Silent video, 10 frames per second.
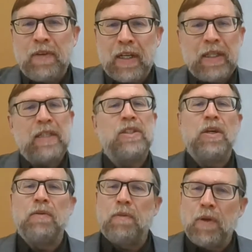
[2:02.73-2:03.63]
done this.
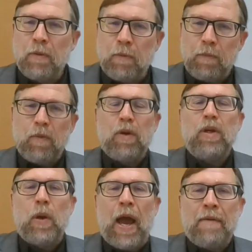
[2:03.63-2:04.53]
You
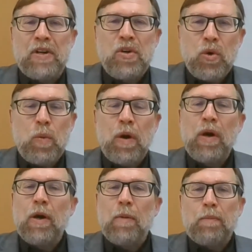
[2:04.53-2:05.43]
have a new
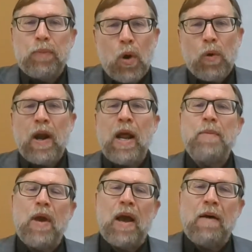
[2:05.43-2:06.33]
program,
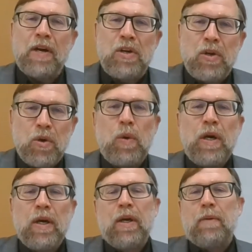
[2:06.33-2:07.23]
you have a new
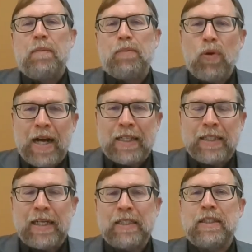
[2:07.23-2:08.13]

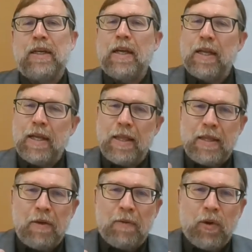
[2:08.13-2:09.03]
process,
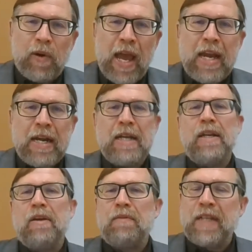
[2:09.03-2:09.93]
you've created it,
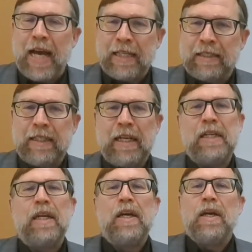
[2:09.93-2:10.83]
you've tested
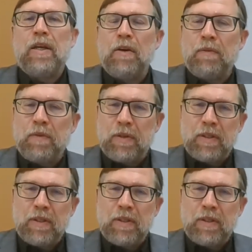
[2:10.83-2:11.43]
it, you've